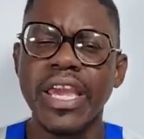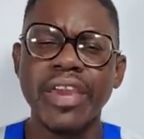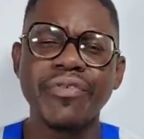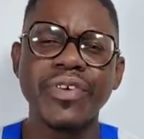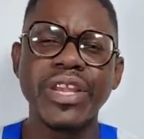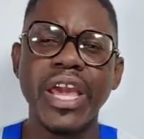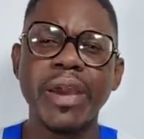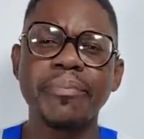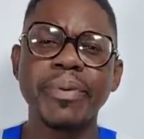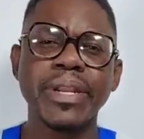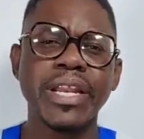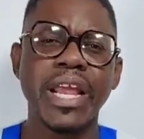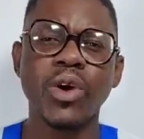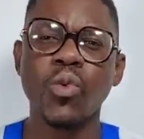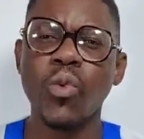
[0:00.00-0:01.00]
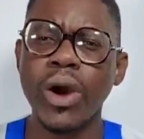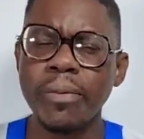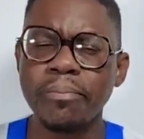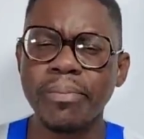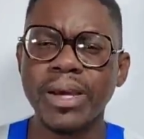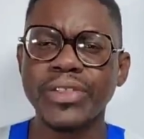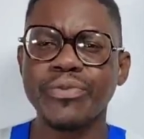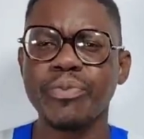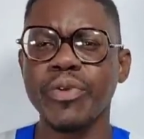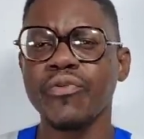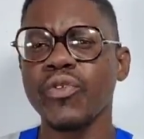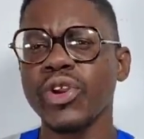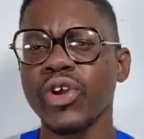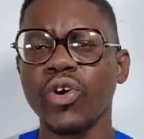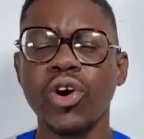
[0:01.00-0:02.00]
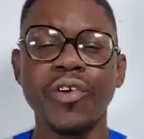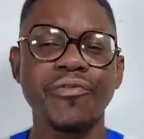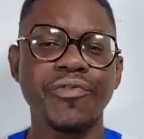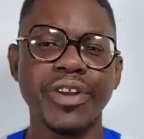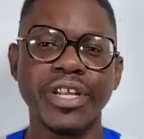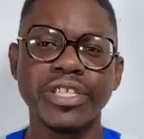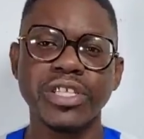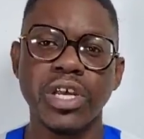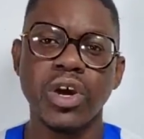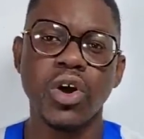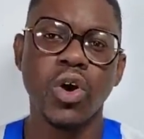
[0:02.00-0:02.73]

If it happened like 1 month before the conference